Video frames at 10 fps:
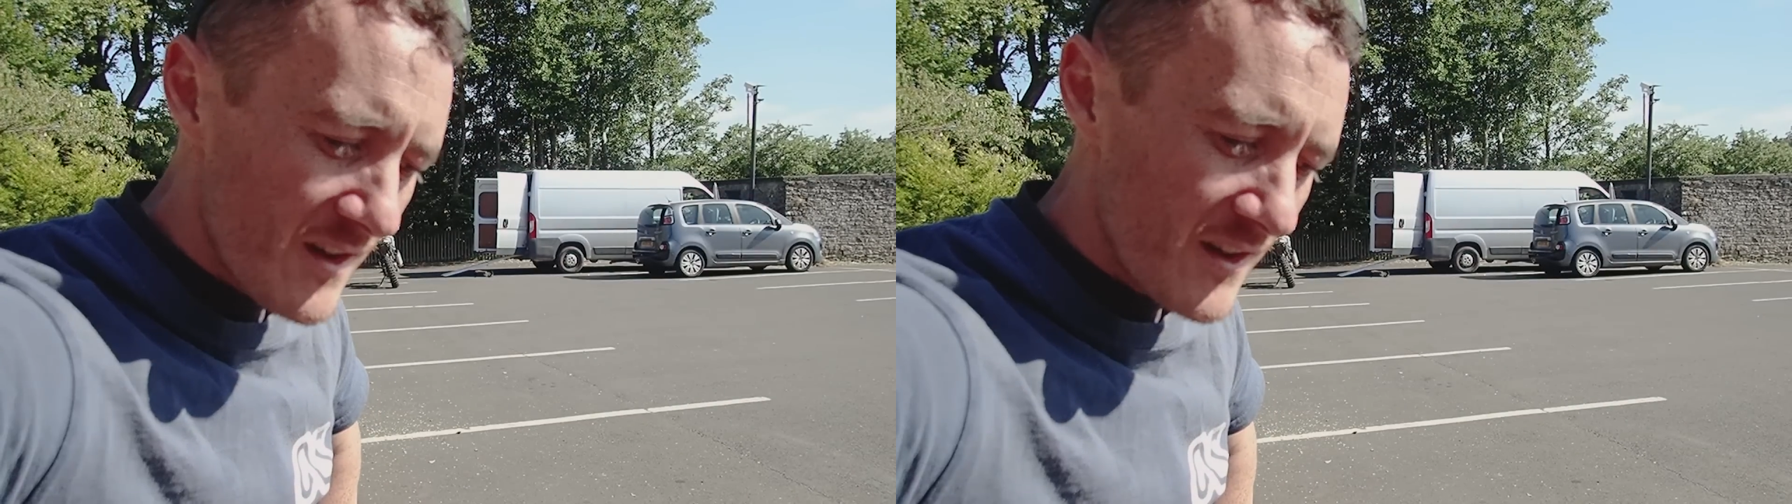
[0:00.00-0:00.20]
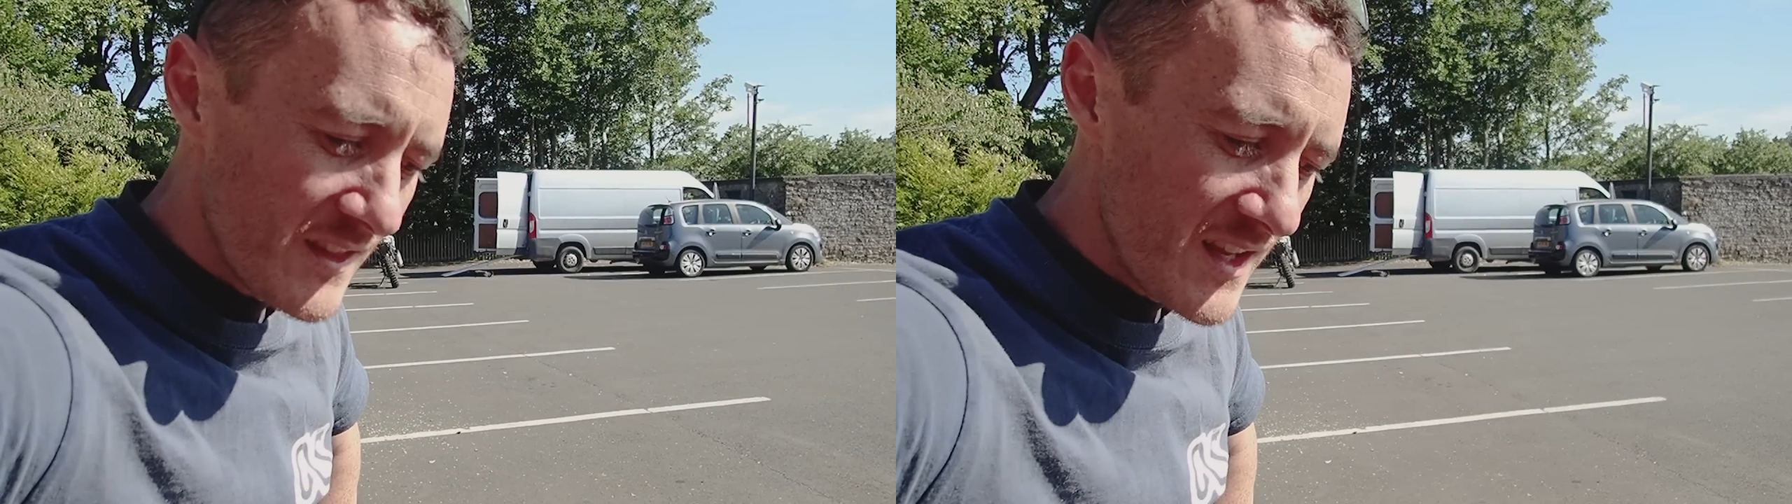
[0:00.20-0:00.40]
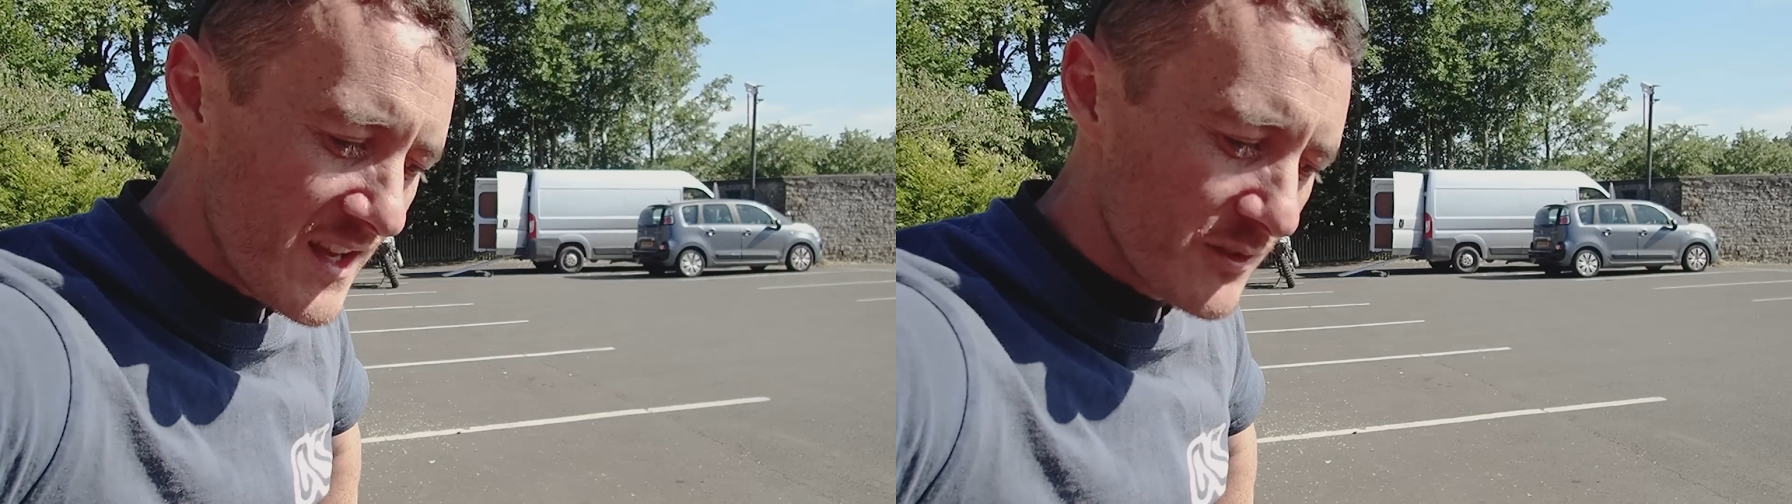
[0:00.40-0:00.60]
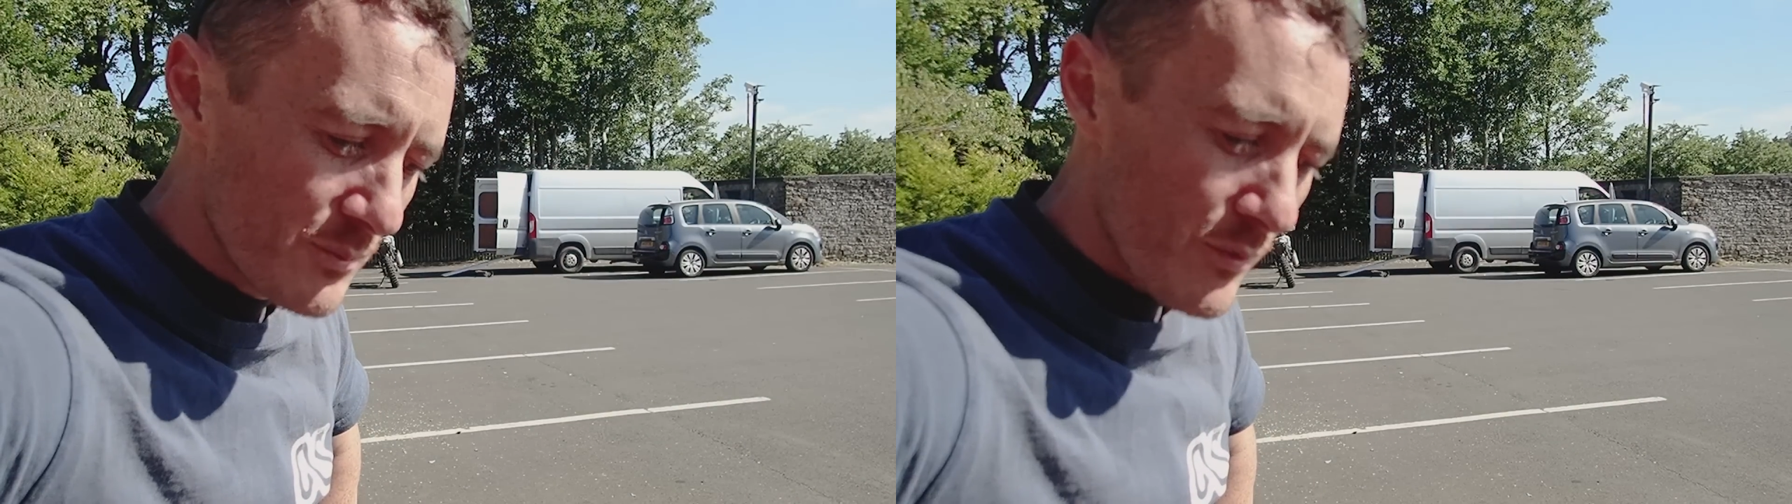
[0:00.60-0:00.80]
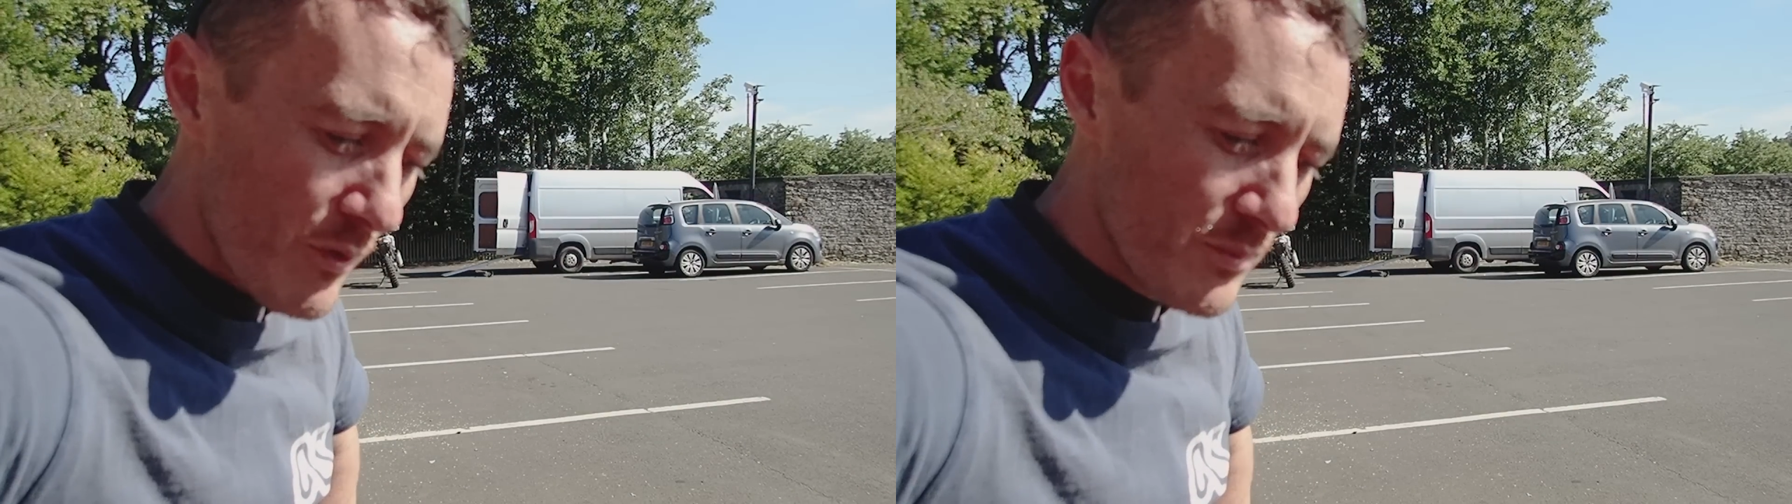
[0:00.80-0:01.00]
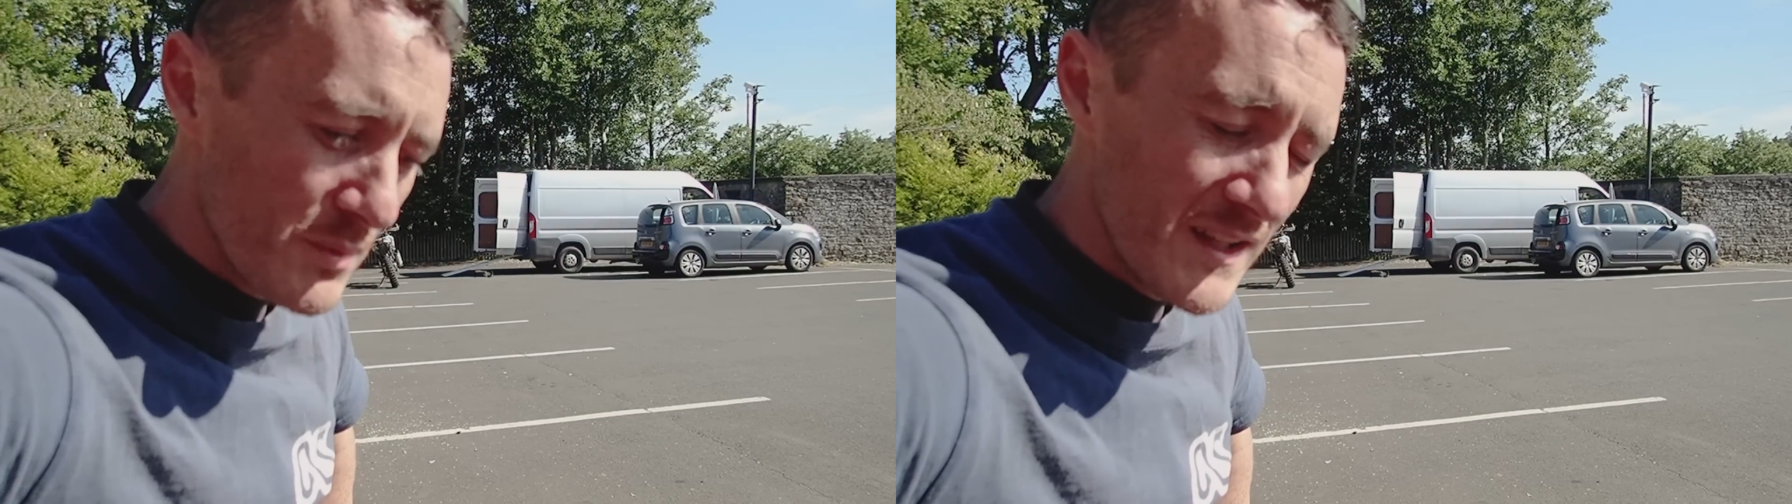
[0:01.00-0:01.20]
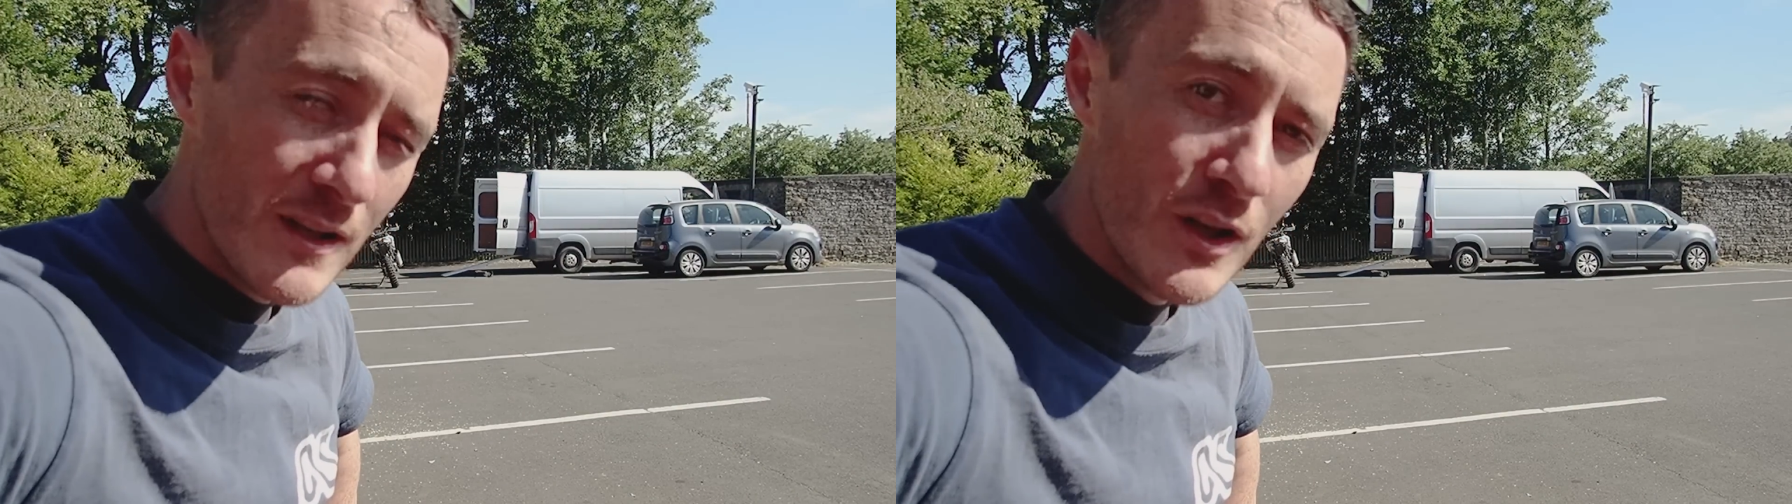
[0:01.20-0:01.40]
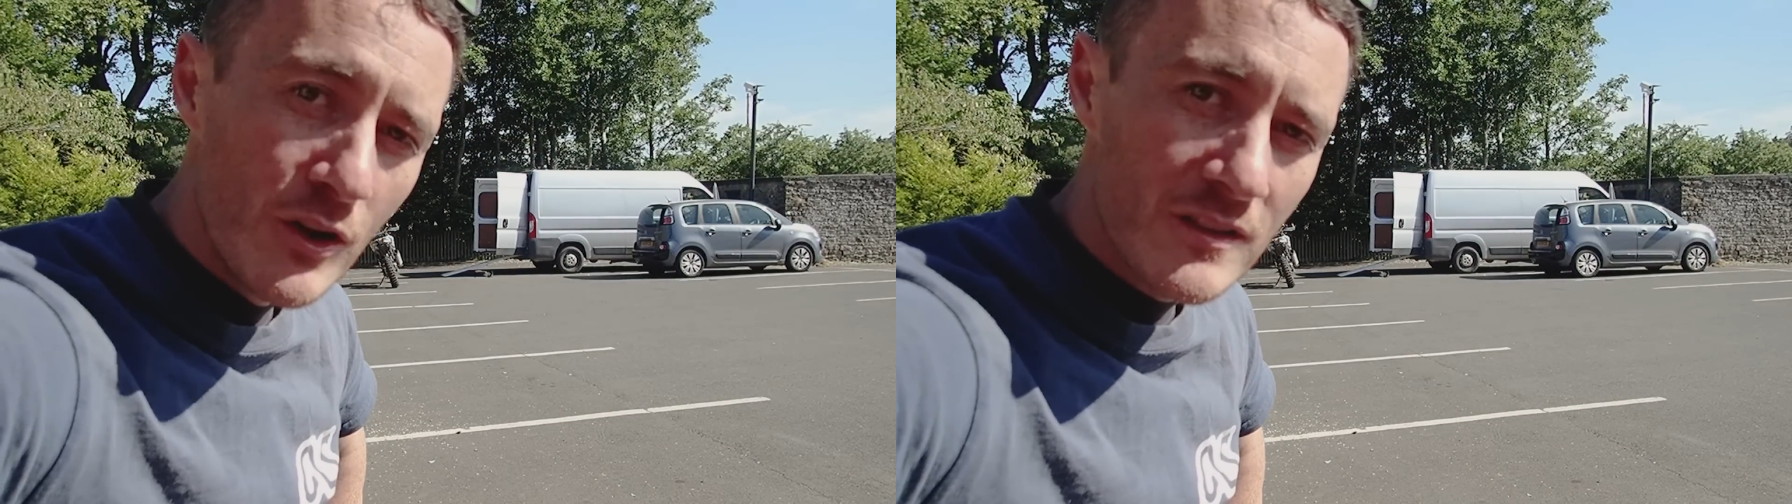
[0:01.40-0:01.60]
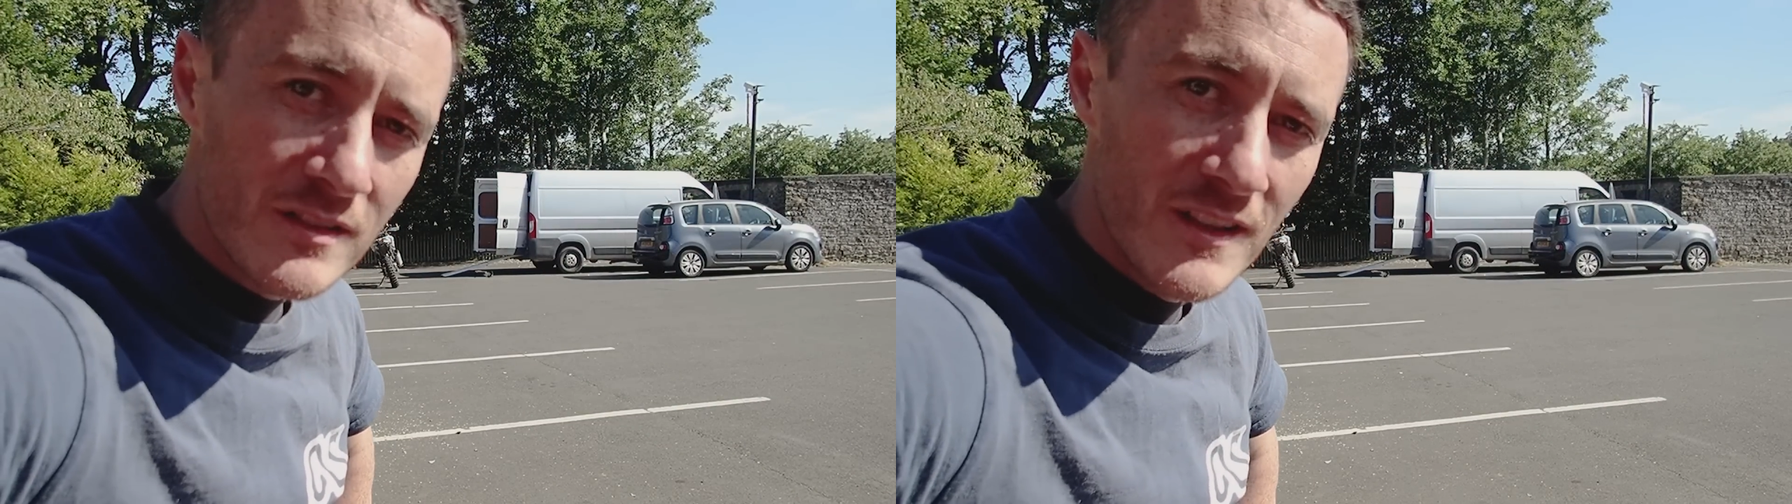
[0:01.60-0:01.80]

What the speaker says: I think it probably looks